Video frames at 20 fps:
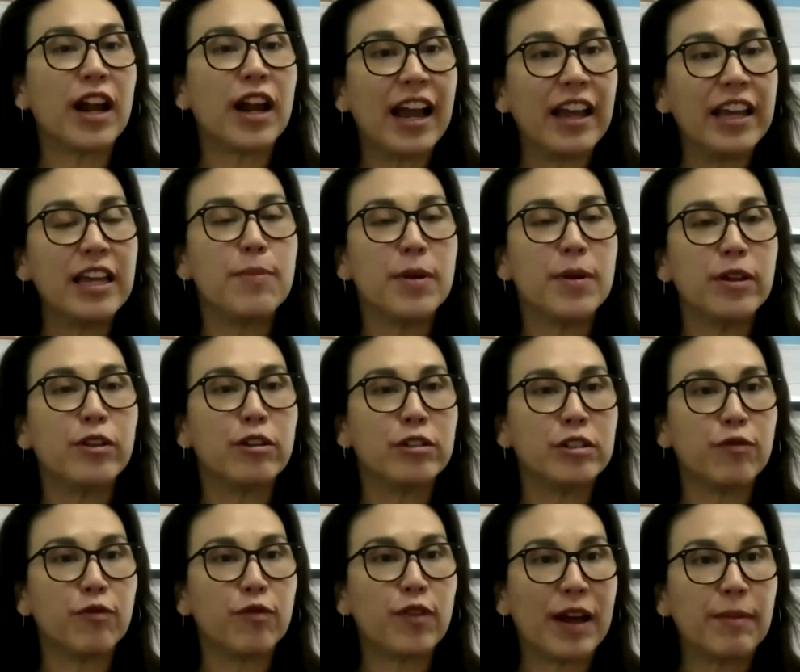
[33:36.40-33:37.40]
He billed those
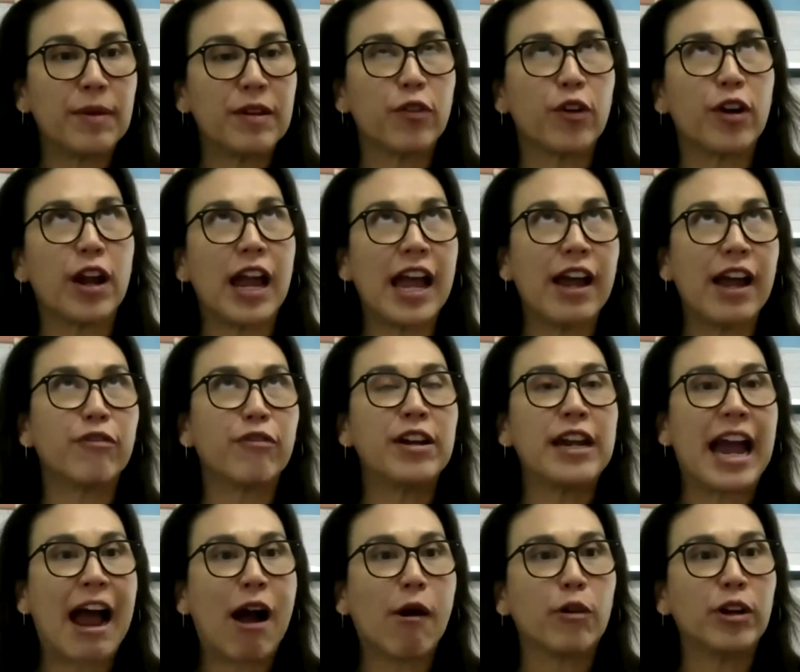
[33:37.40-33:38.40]
family for every
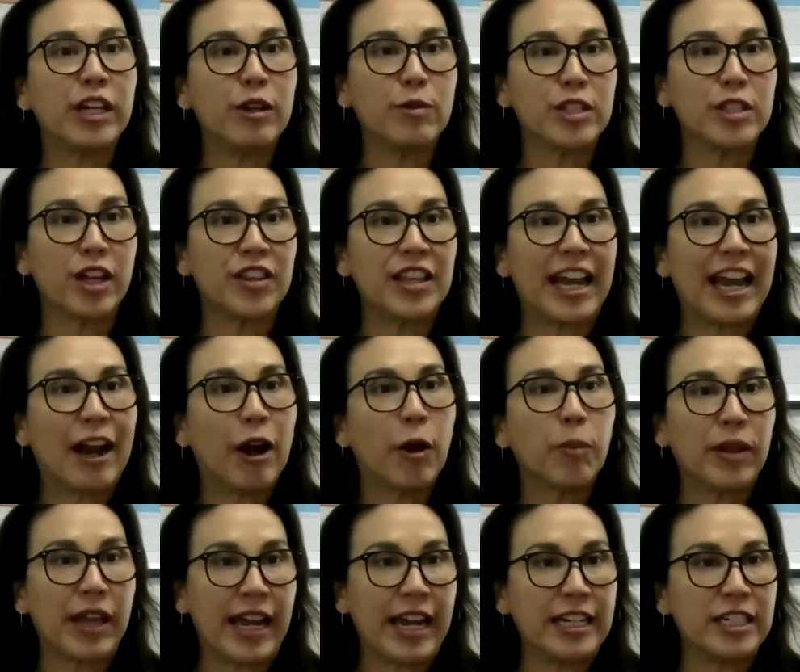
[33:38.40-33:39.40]
hour he was on the
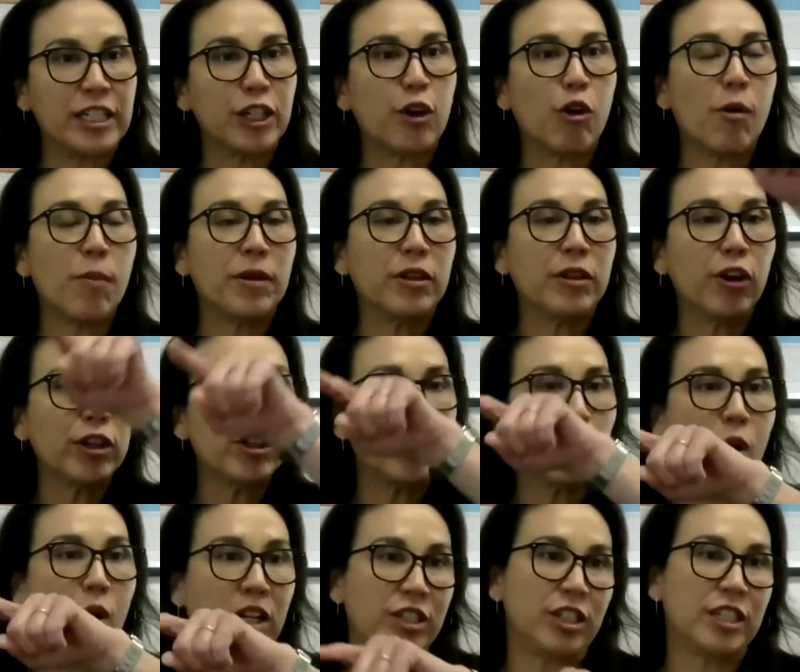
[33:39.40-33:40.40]
airplane to go up and look at the
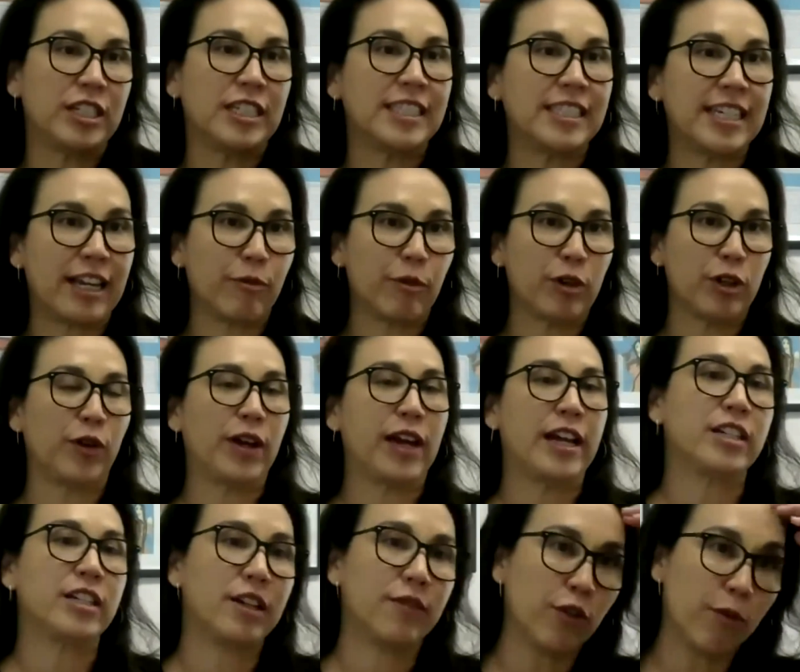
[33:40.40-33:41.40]
Washington State
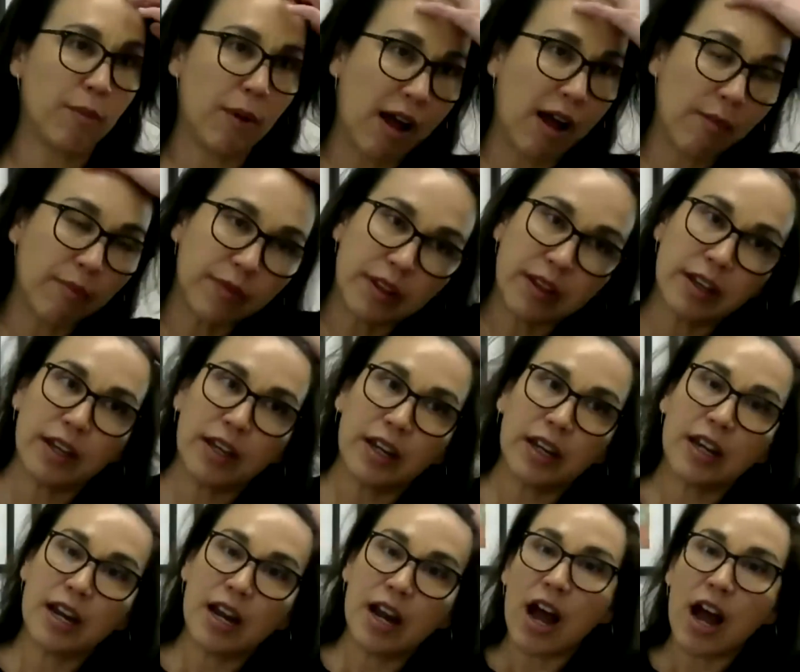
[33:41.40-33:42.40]
relocation for mom.
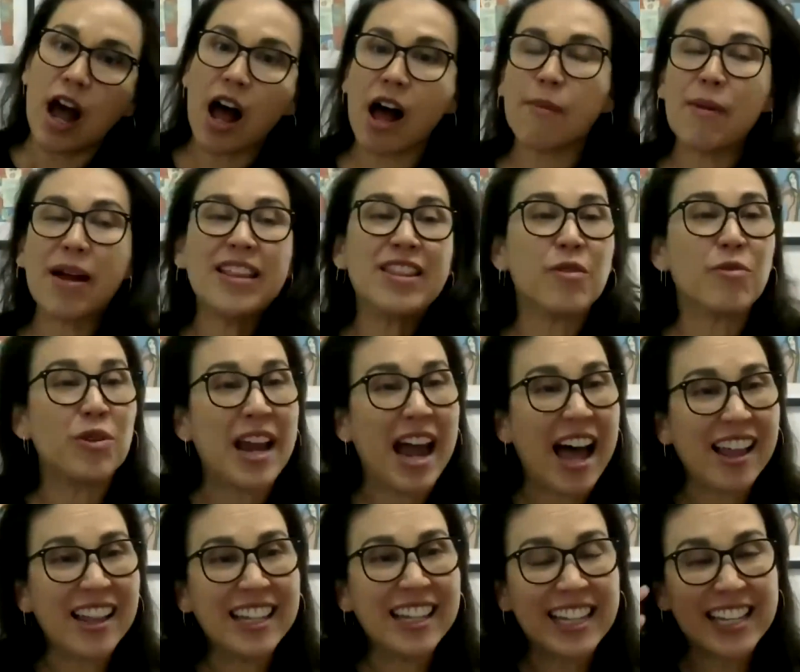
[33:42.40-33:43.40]
And the
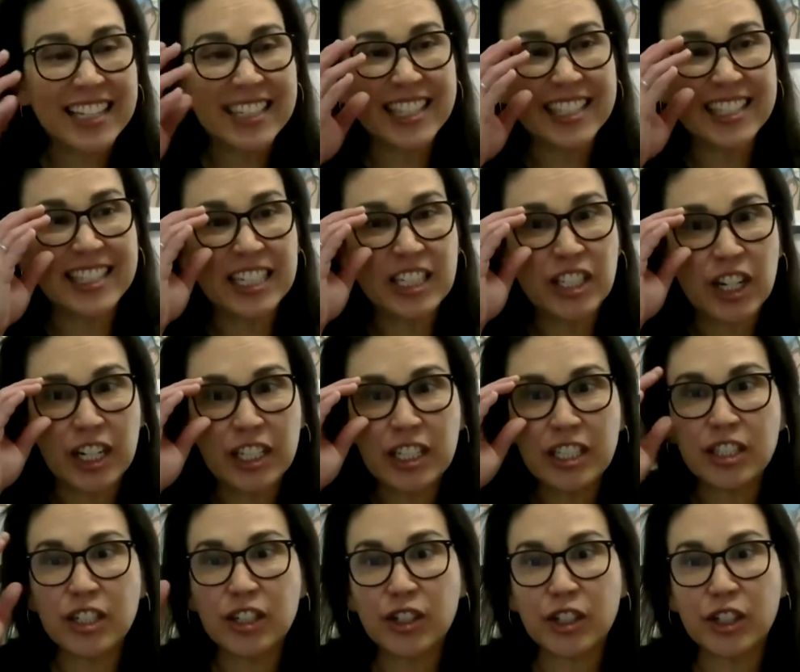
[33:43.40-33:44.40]
reality is the
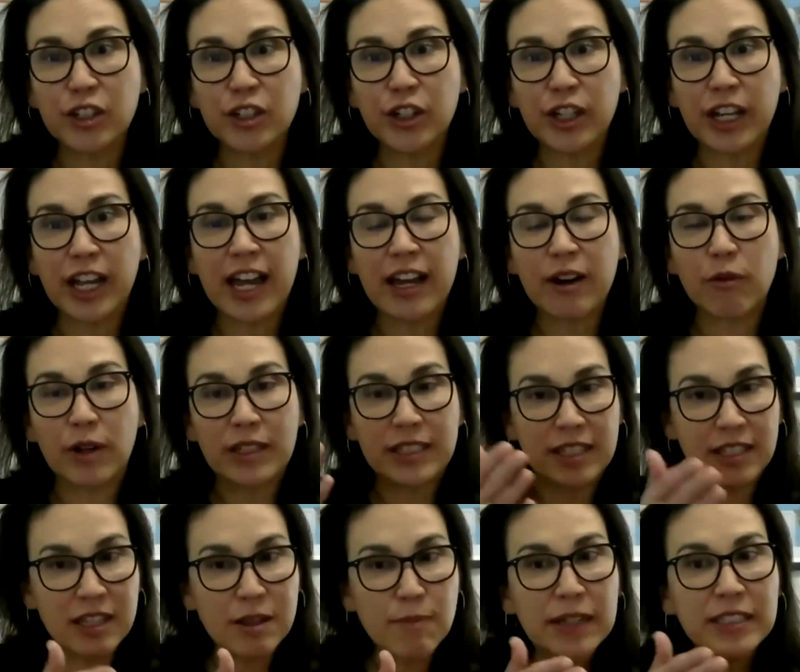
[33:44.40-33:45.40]
judges are going to look at what's
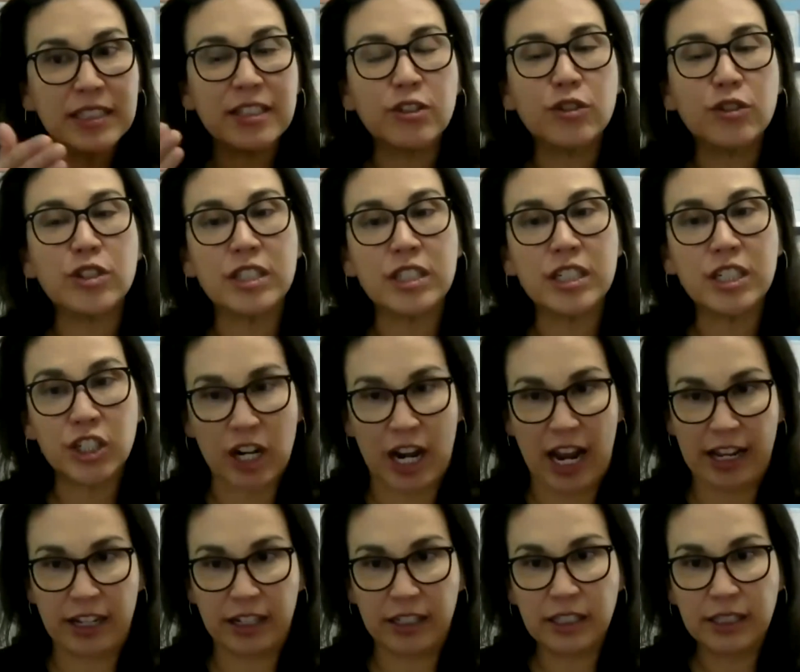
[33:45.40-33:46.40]
in the best interest of the
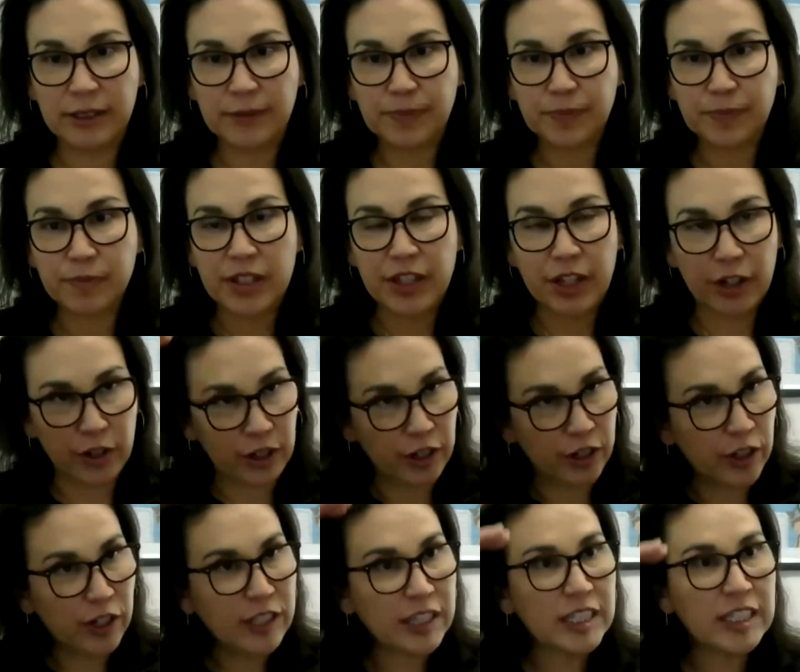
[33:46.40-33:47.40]
child. They're going to
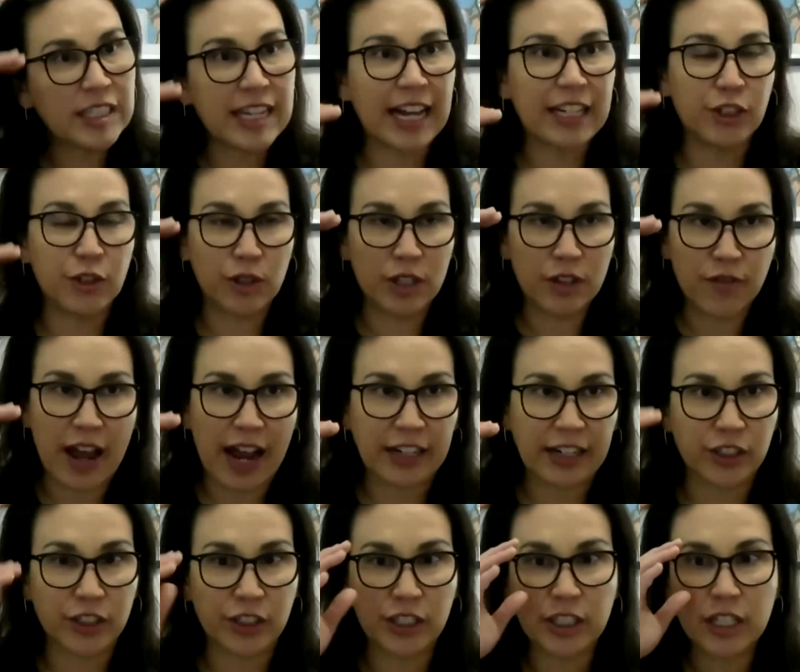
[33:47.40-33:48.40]
look at the statute and the
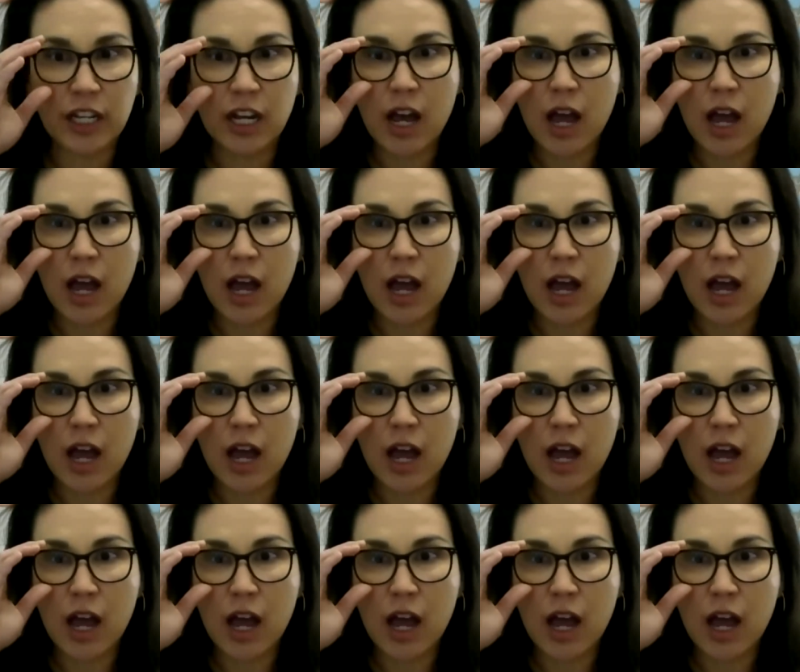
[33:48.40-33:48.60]
factors.